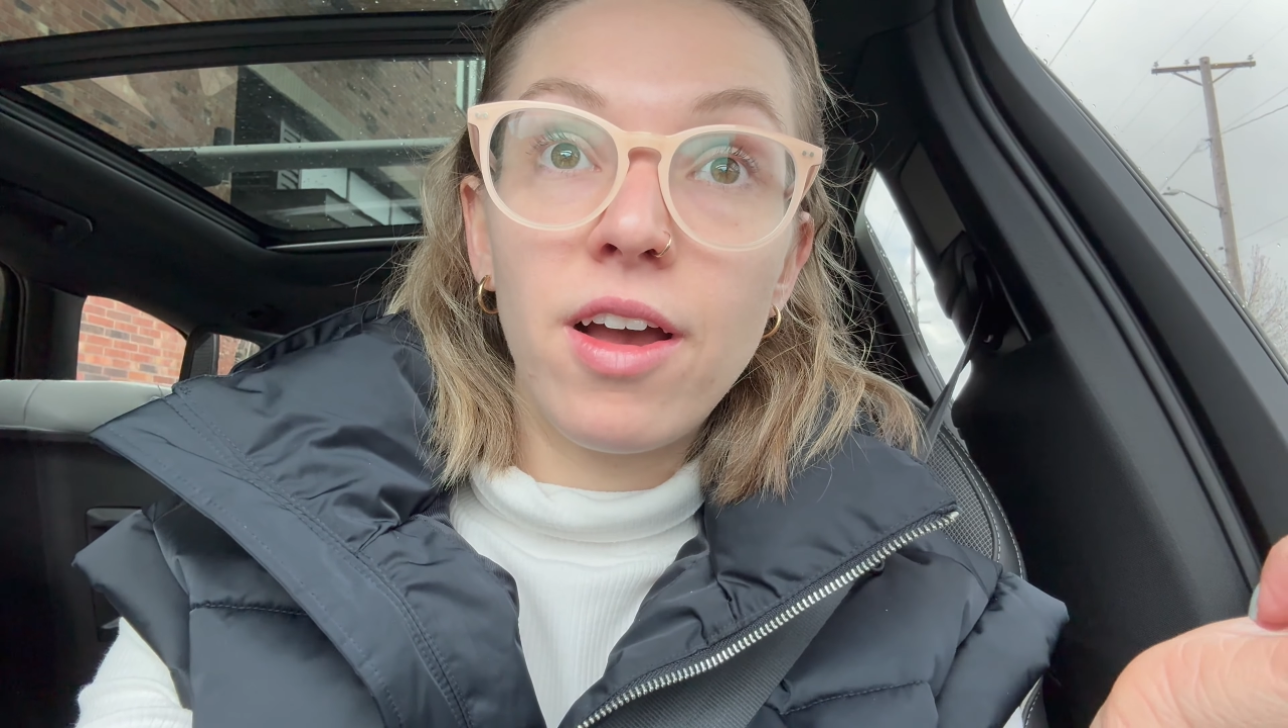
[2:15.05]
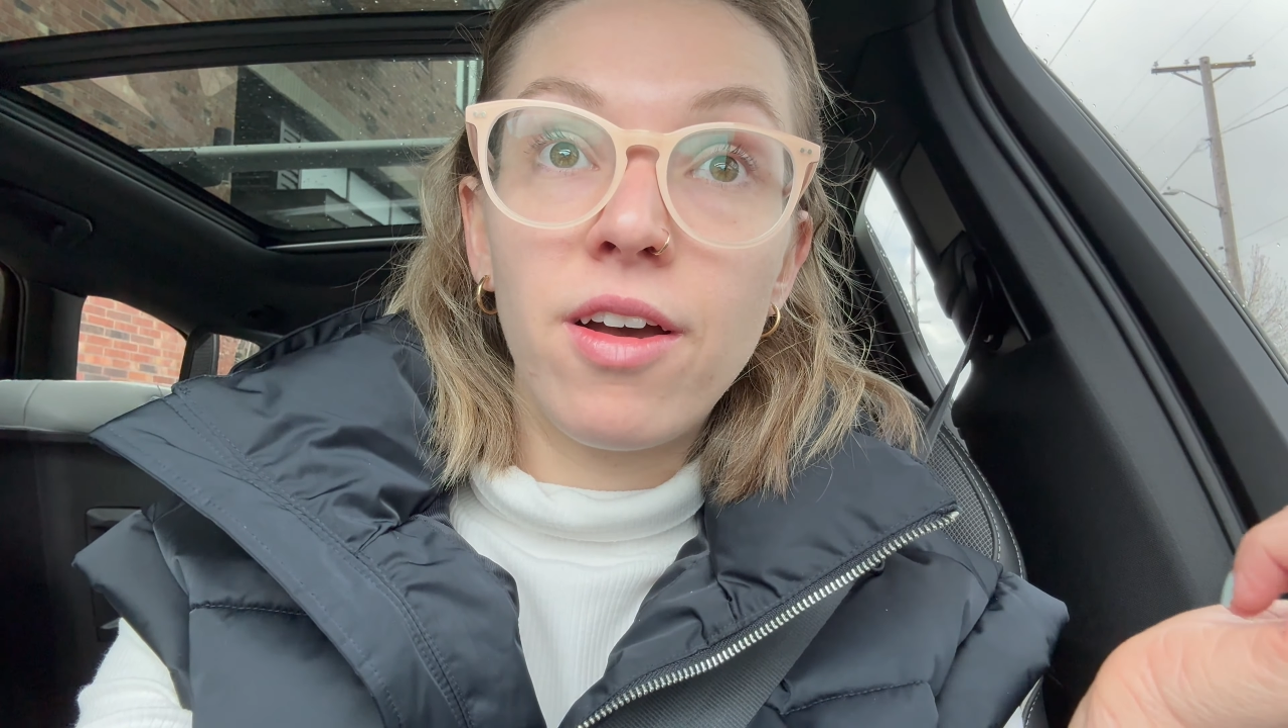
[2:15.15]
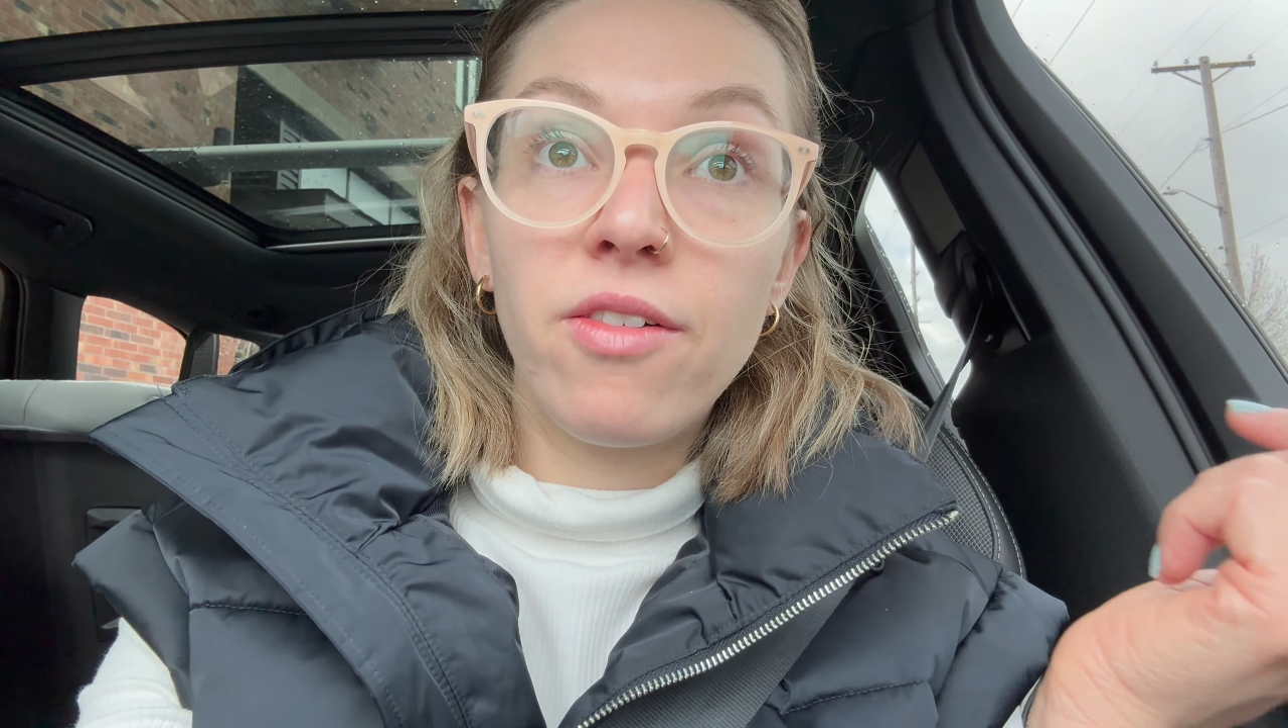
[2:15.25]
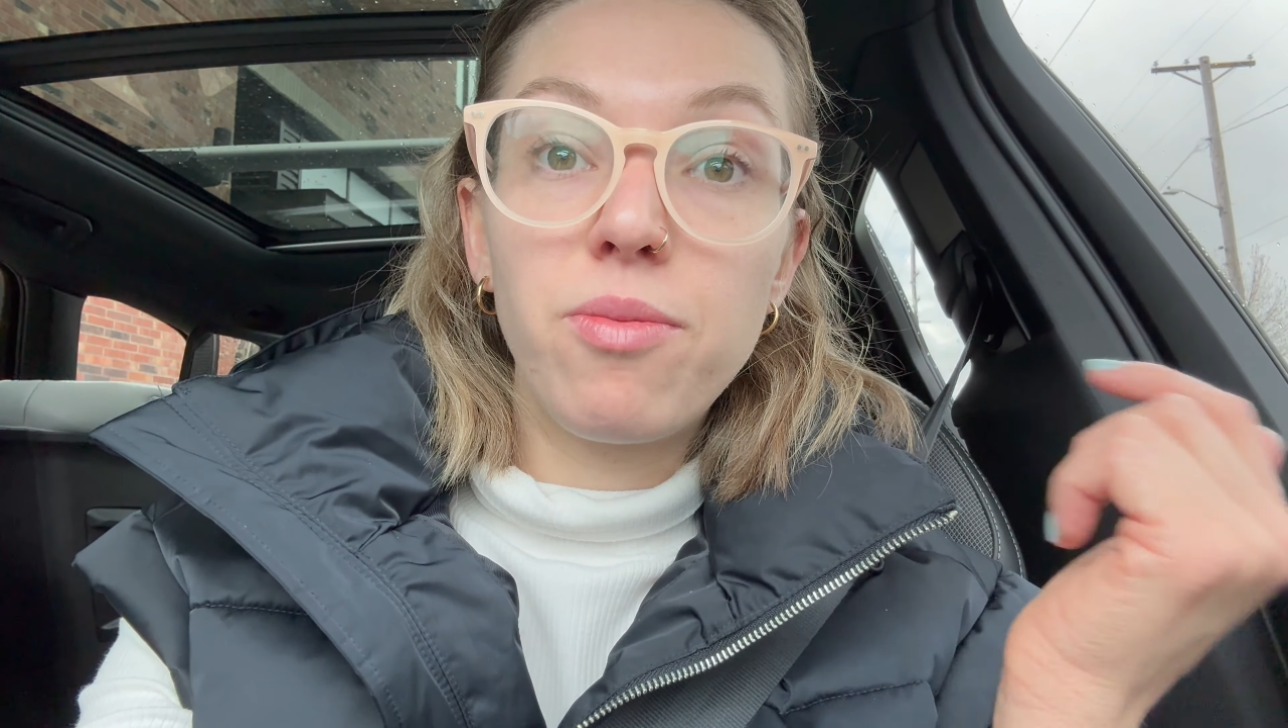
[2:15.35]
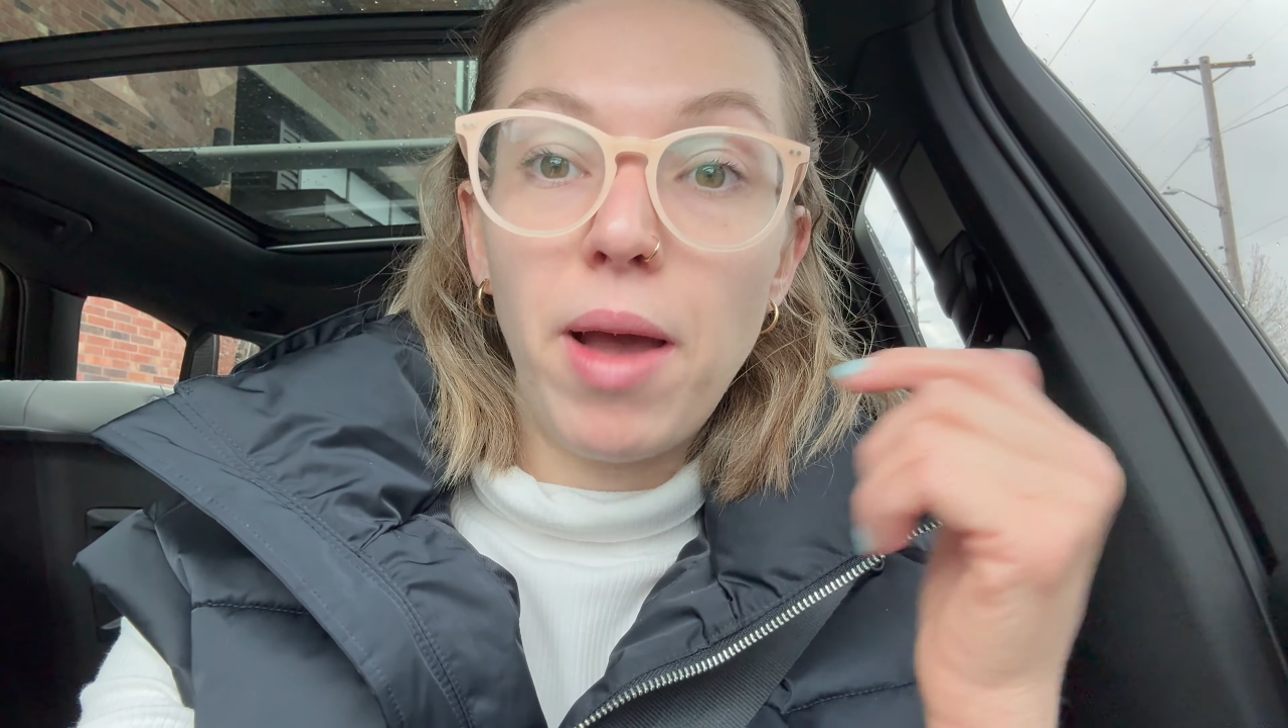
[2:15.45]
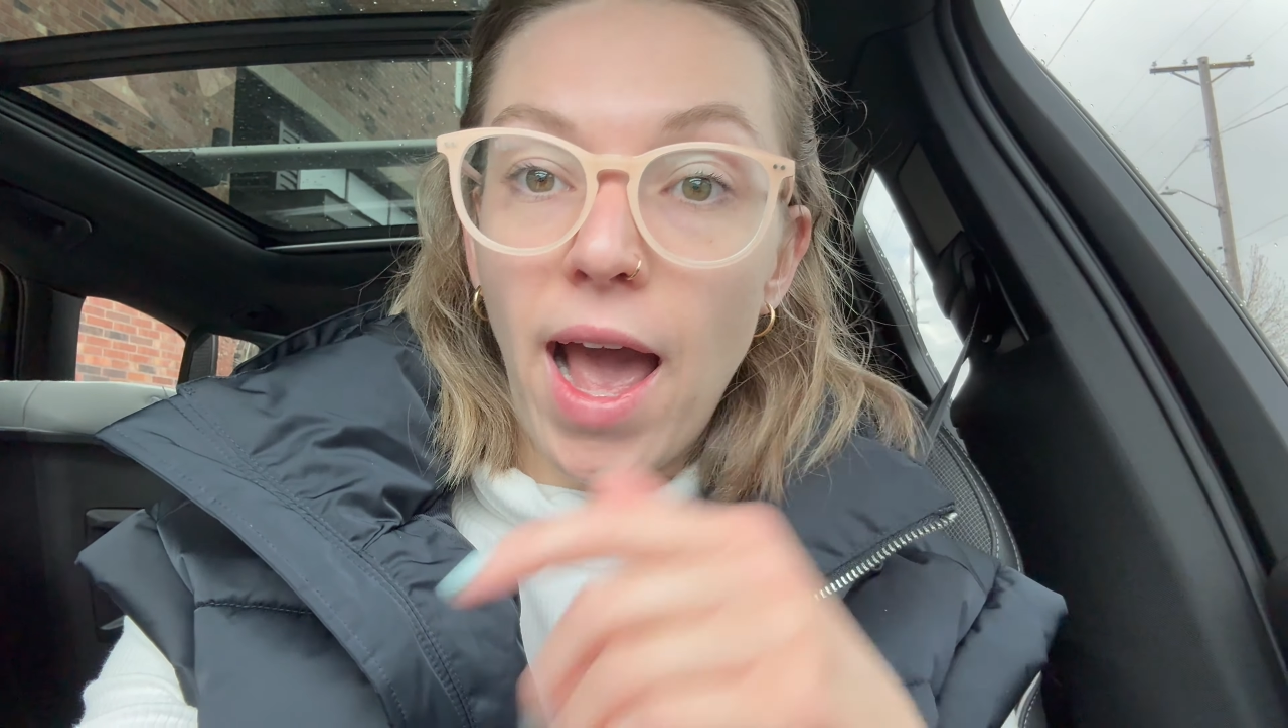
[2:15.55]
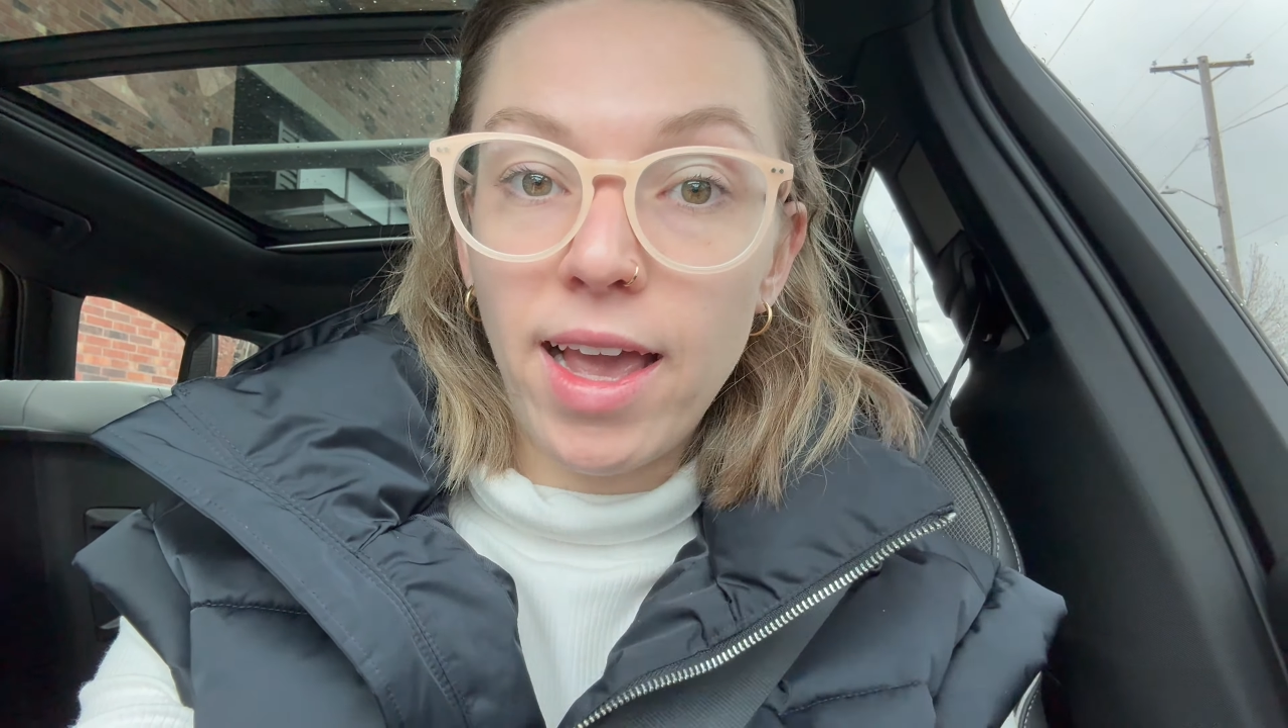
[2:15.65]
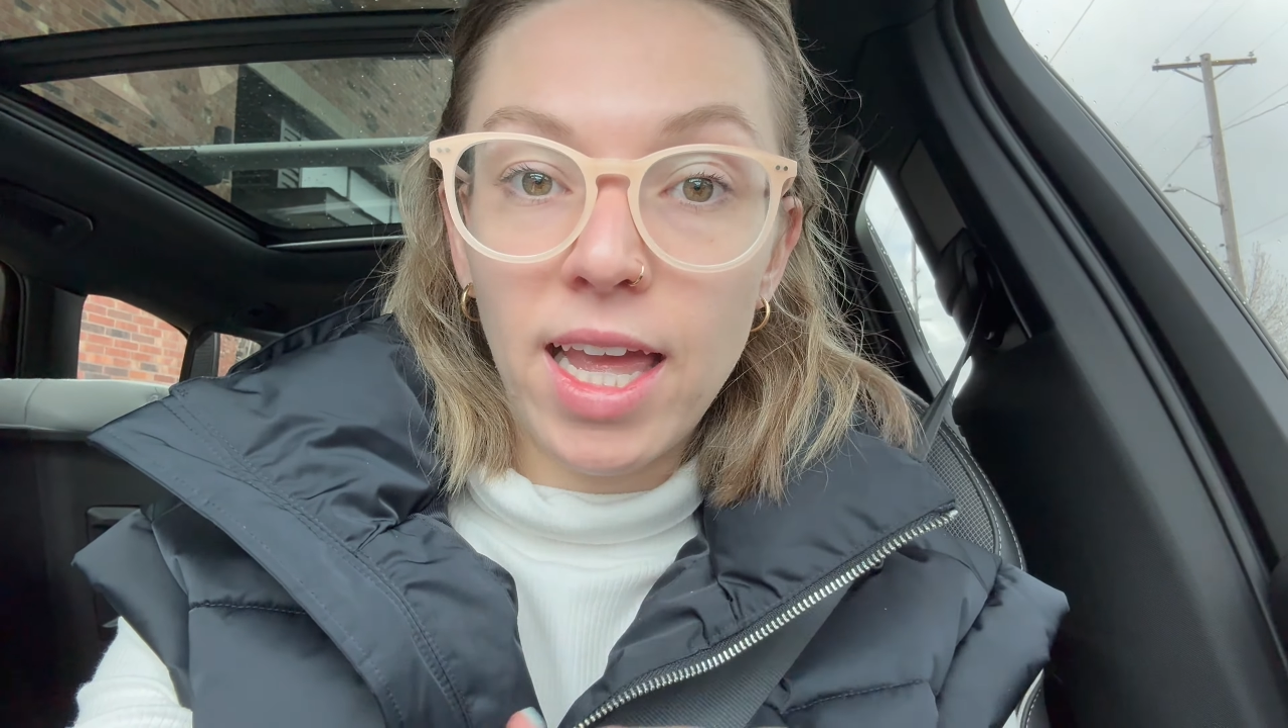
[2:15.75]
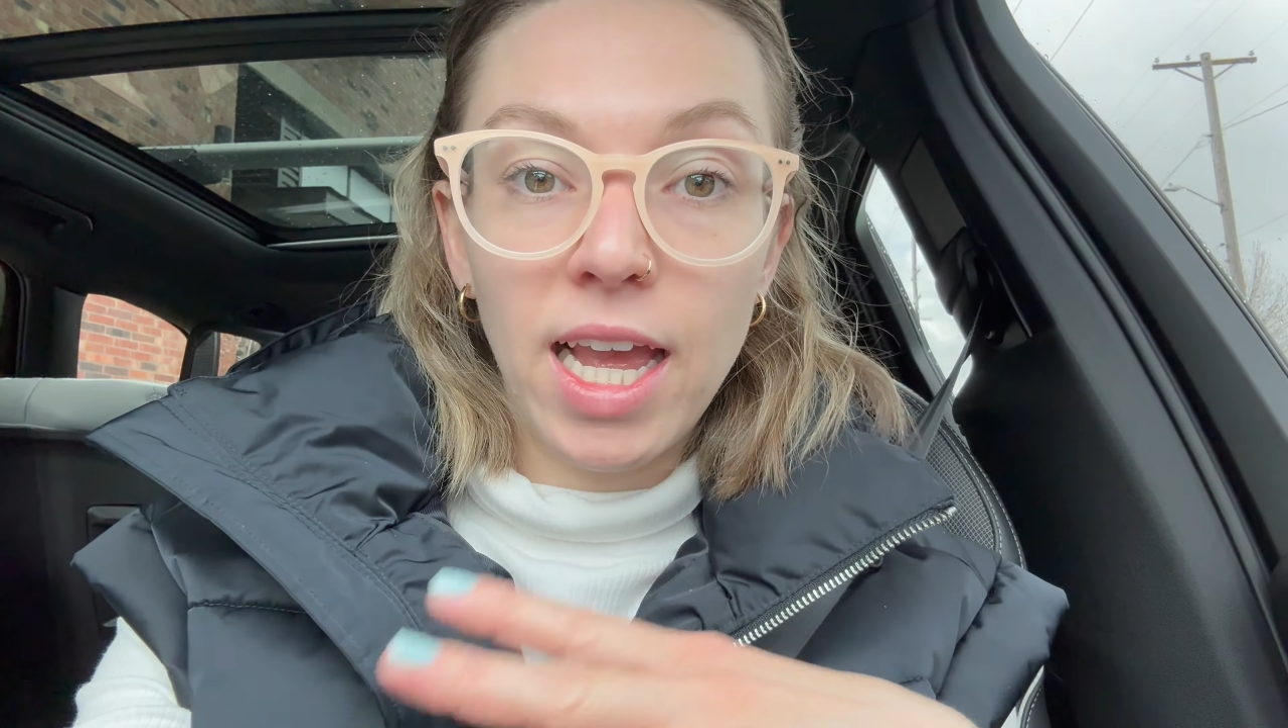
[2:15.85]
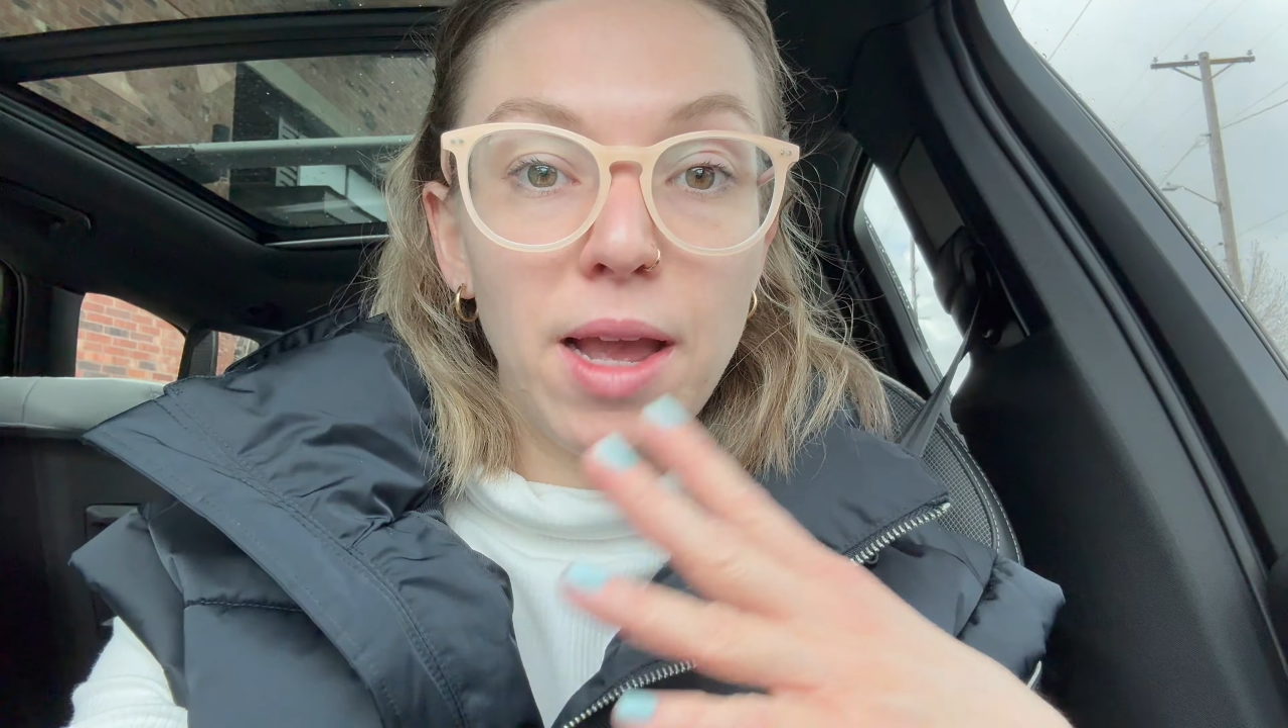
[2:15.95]
of
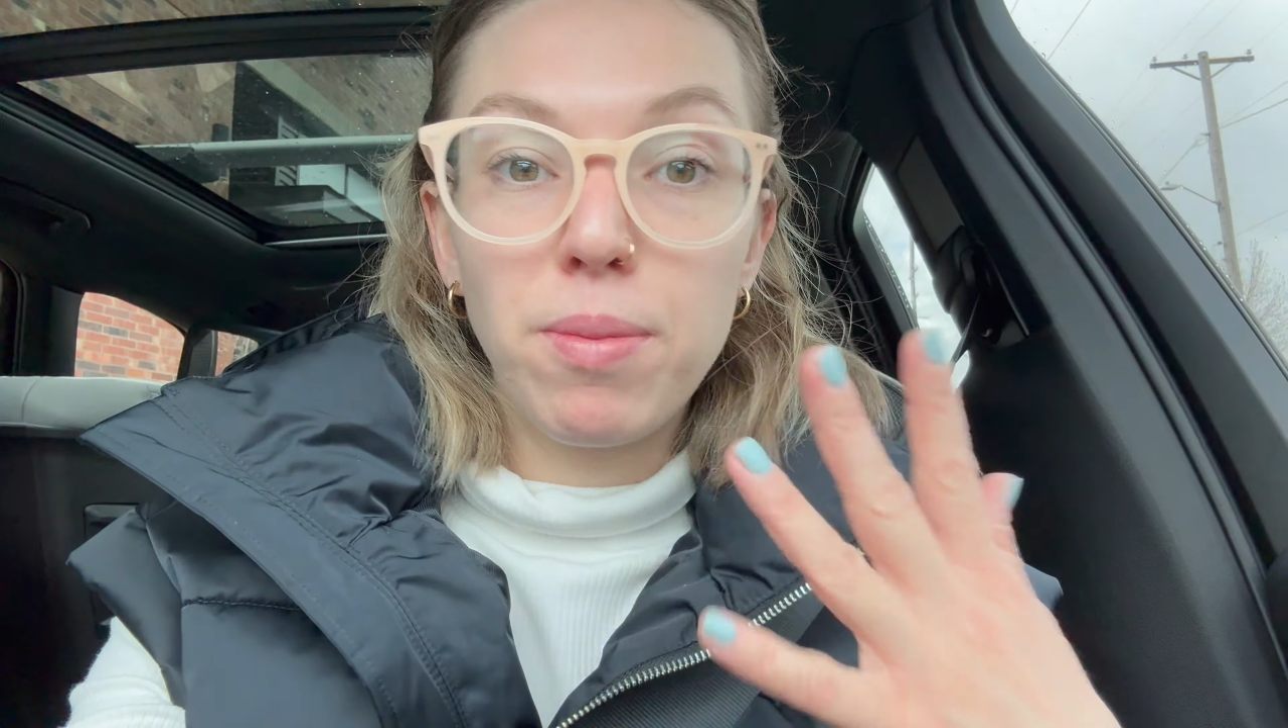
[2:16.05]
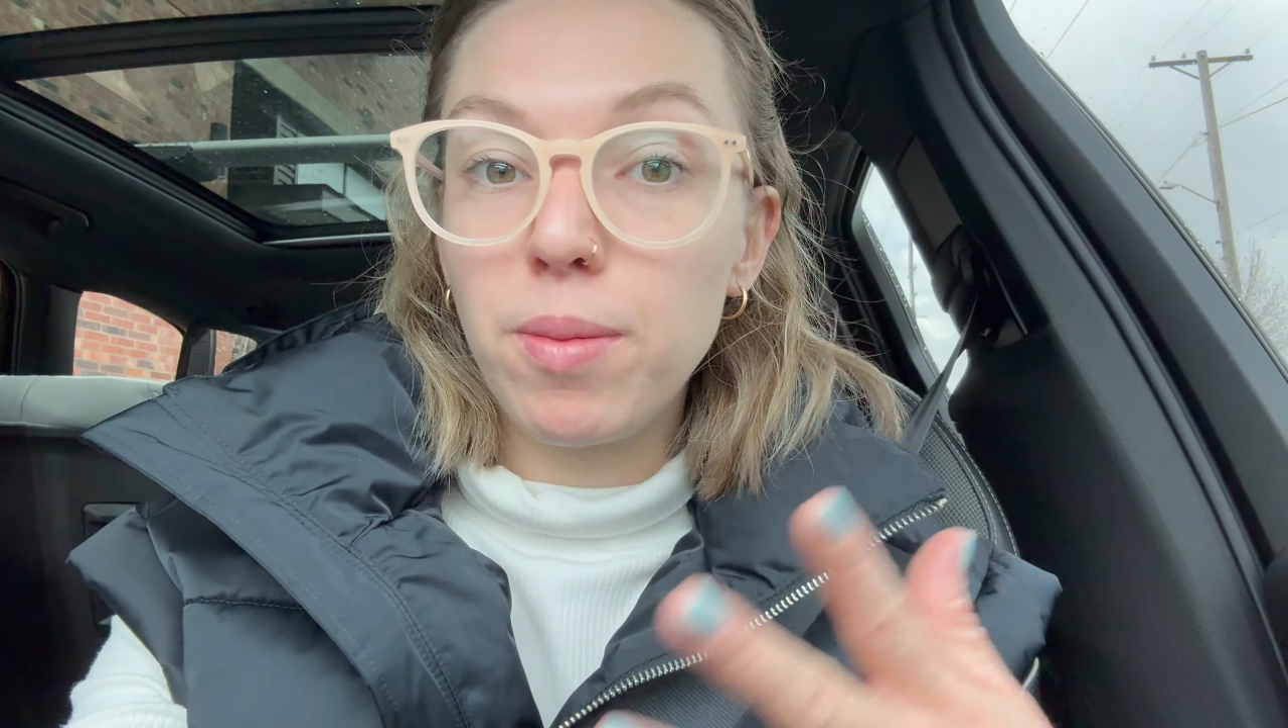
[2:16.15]
packing and